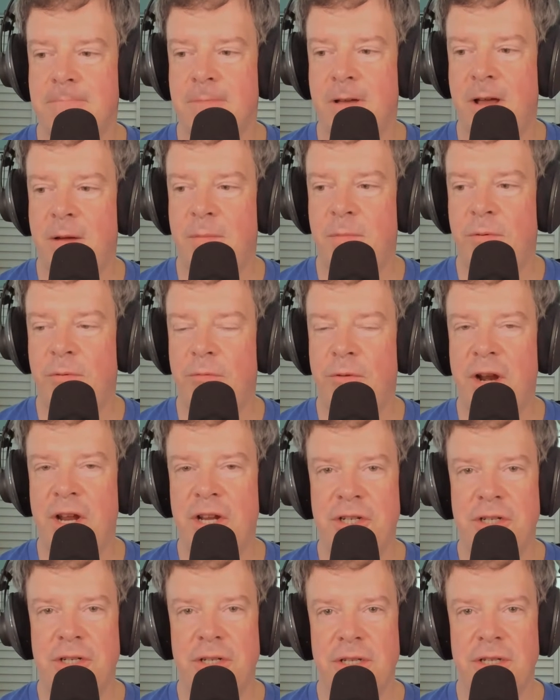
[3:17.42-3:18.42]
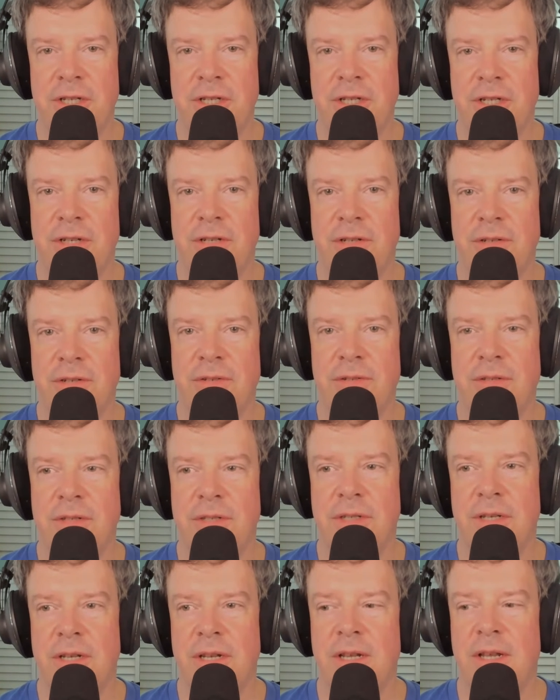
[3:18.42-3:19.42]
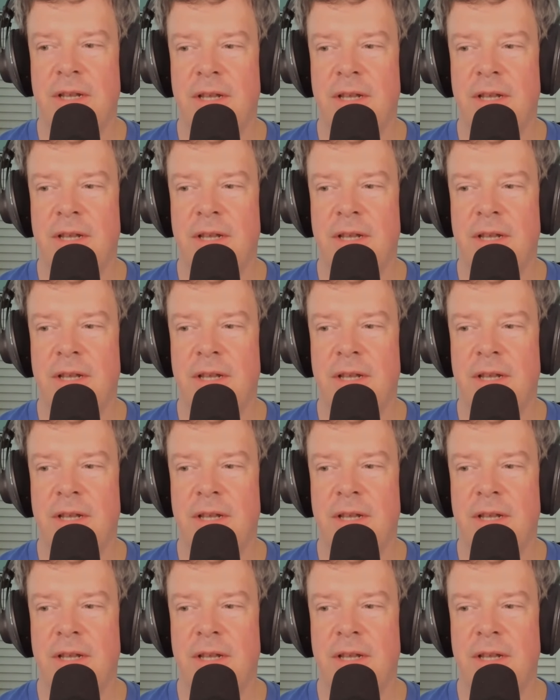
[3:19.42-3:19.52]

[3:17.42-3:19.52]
operational issues,